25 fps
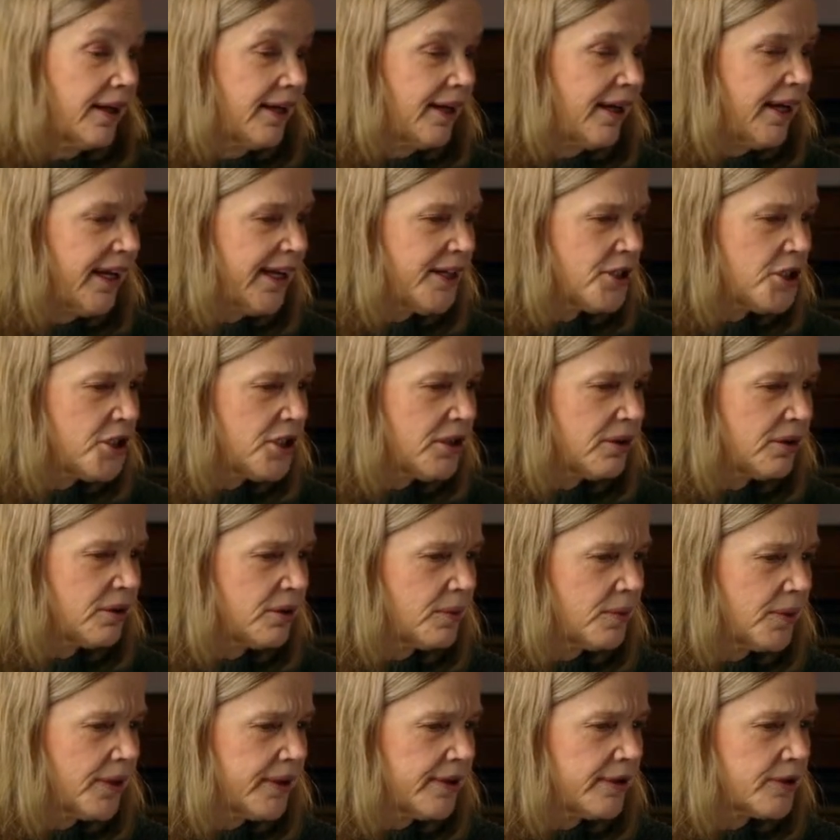I actually don't know
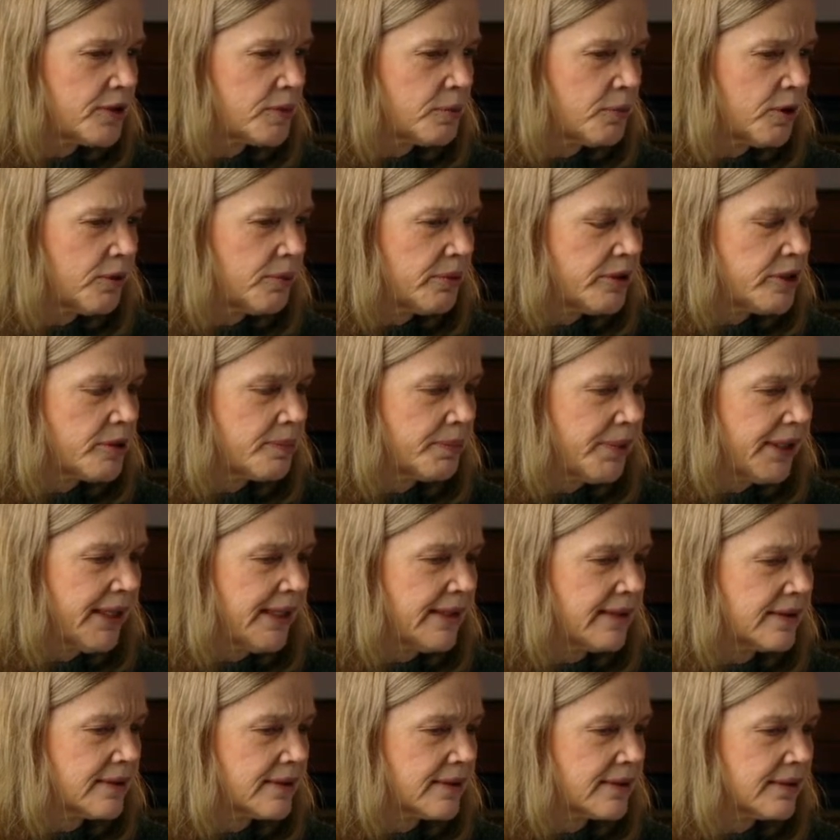where this mom is
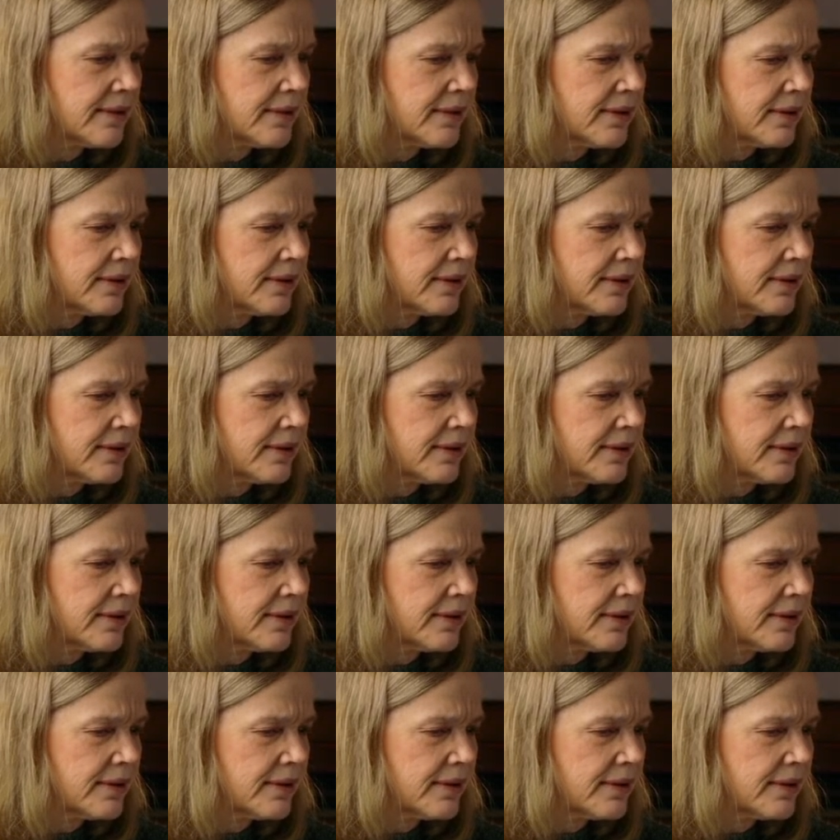based.